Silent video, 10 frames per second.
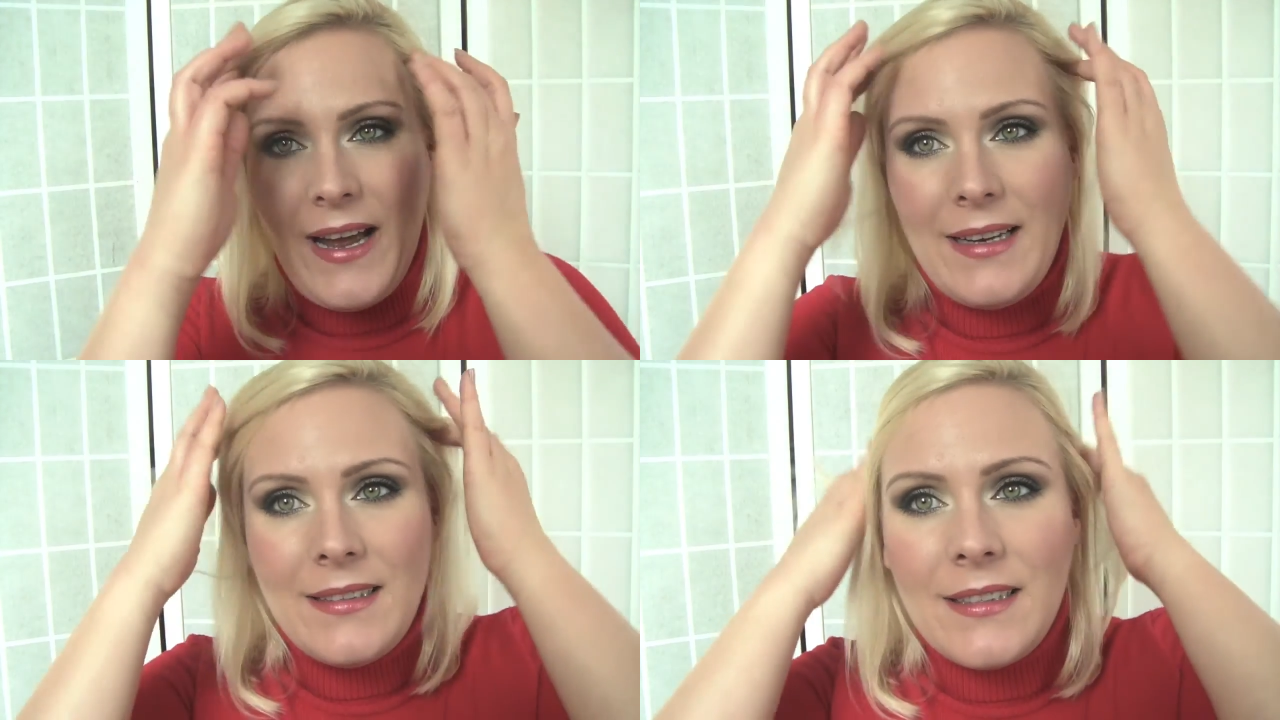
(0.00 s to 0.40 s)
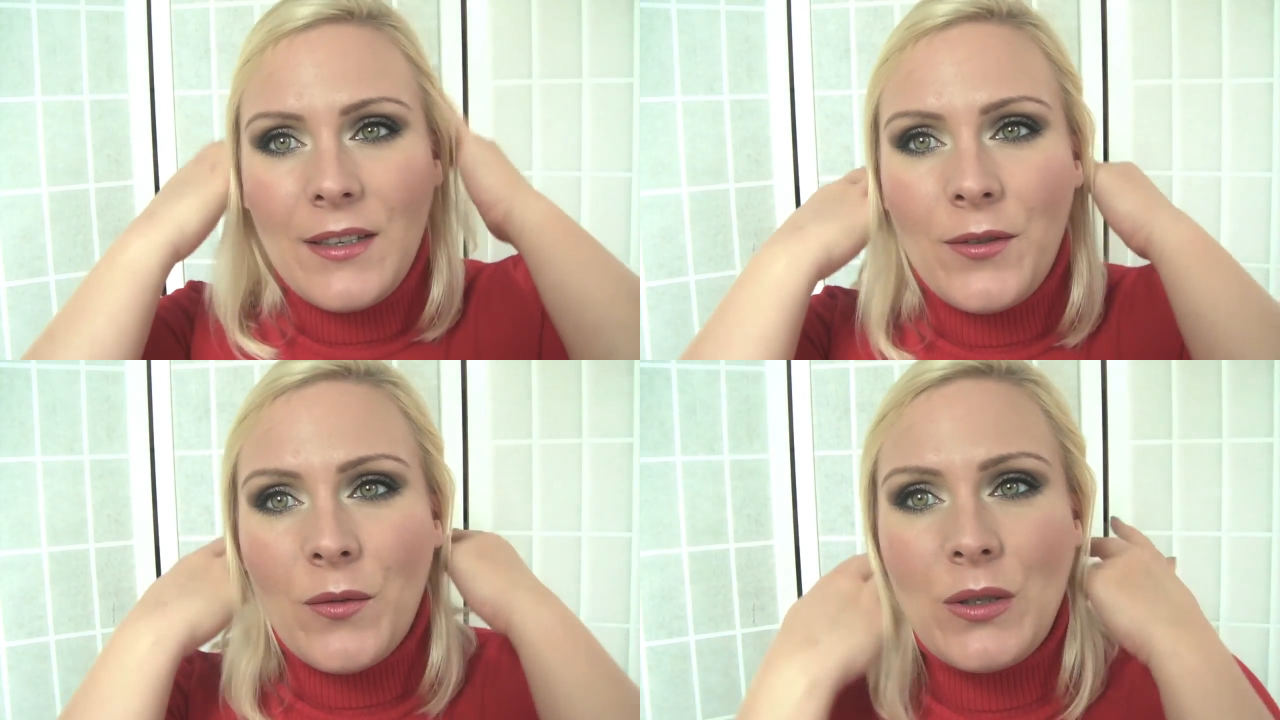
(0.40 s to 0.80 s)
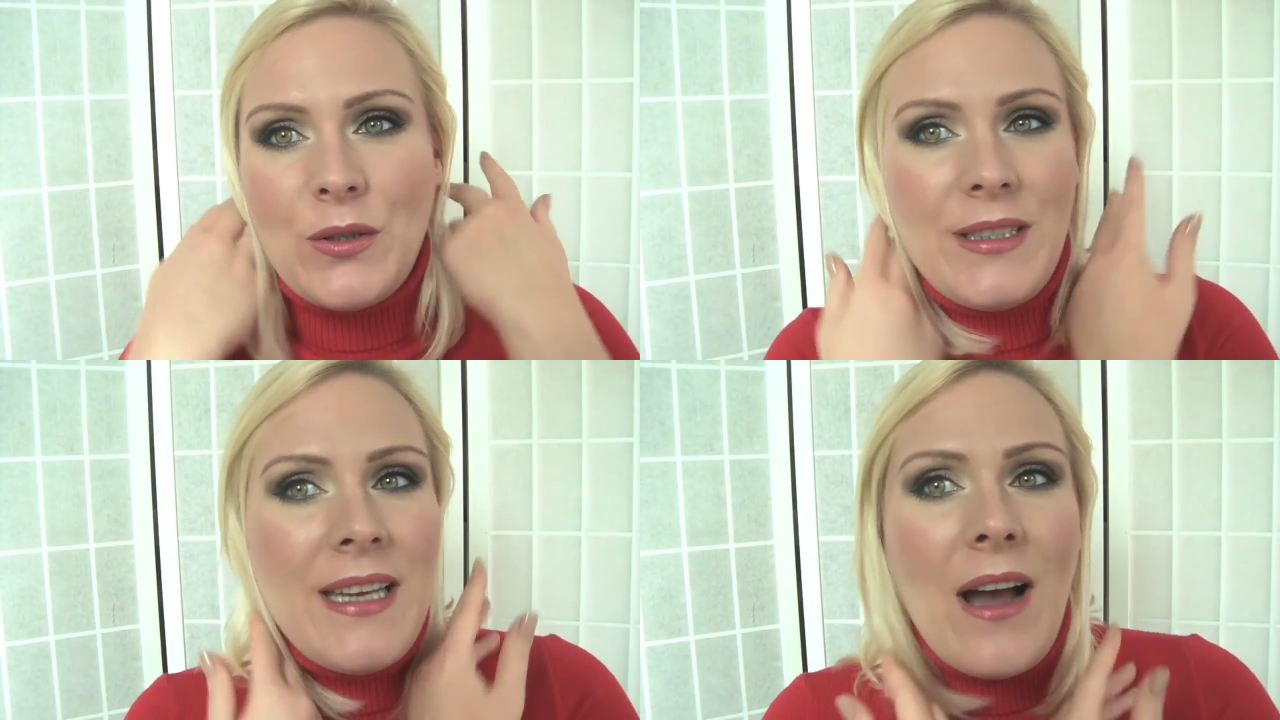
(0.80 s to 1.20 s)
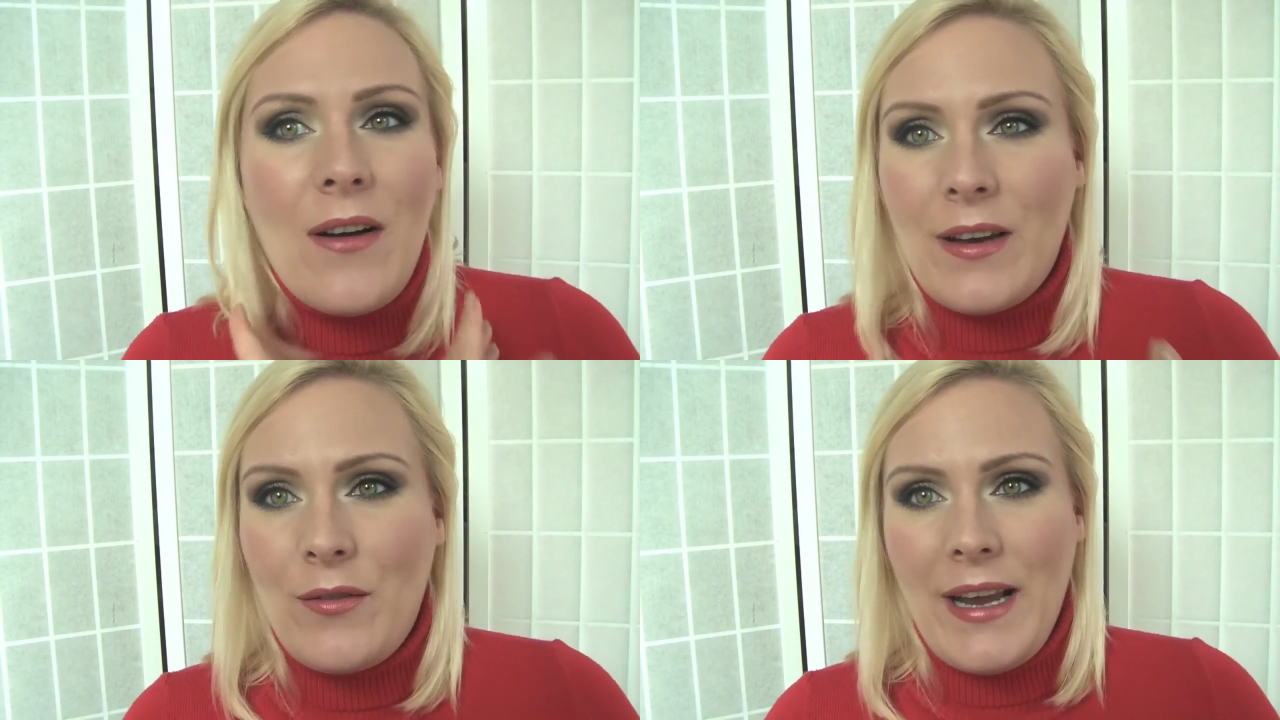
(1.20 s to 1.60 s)
and if you want to see how
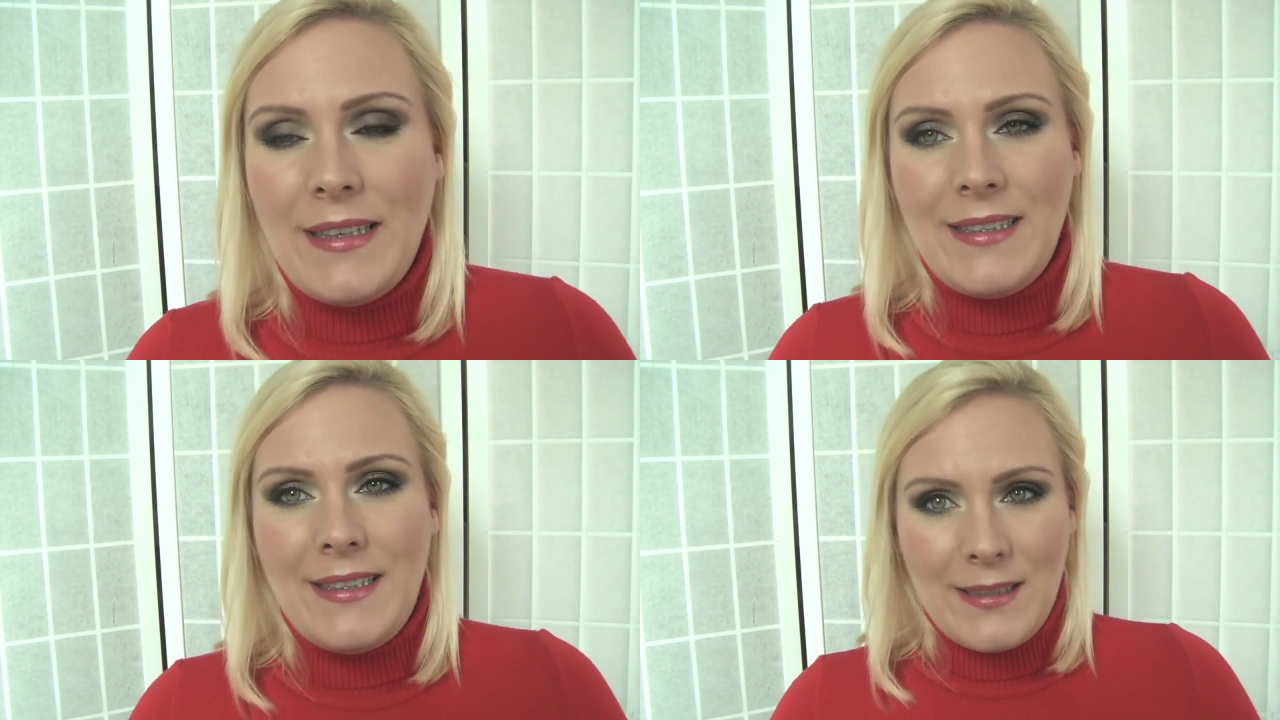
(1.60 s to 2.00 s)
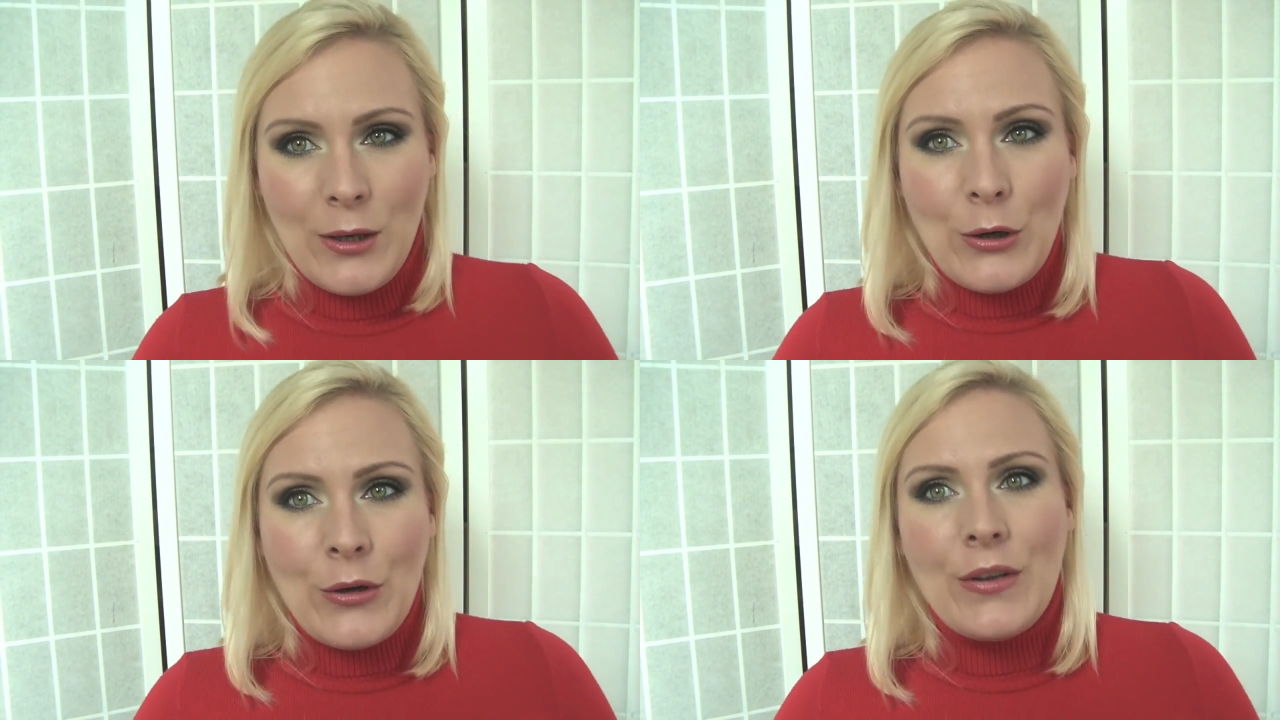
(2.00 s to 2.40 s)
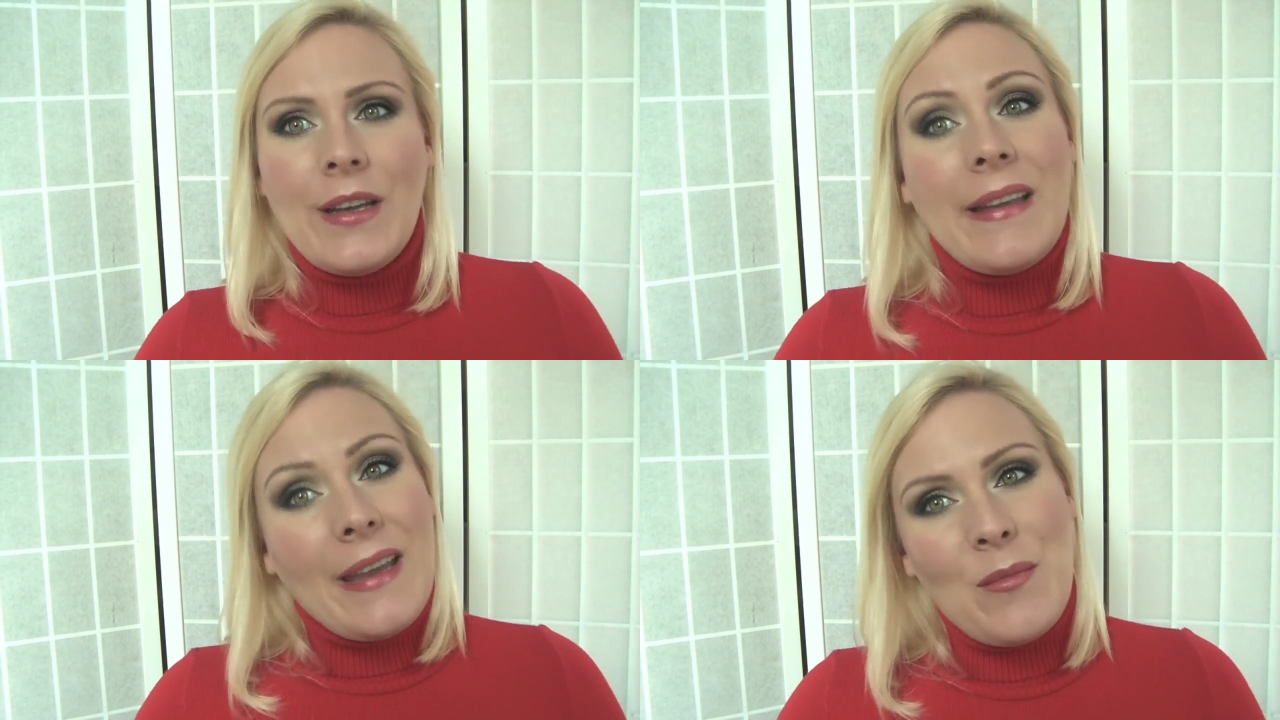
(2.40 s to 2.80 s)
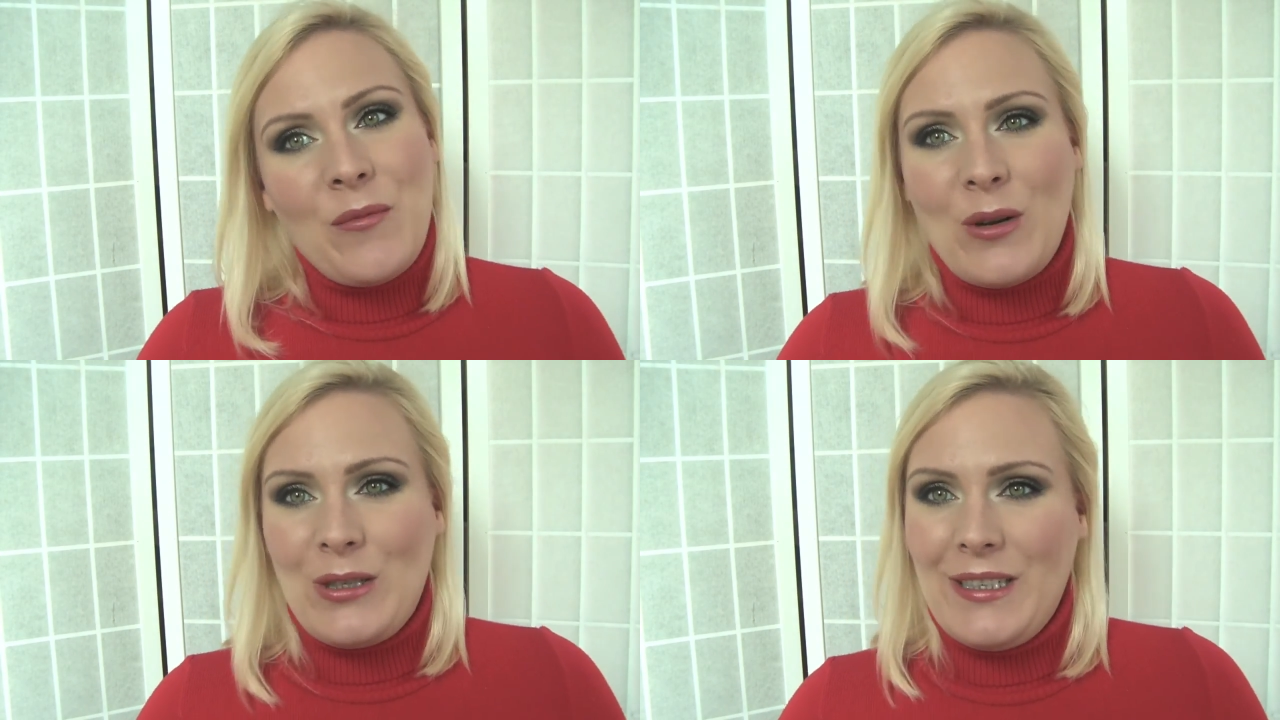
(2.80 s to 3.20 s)
I created this look, keep on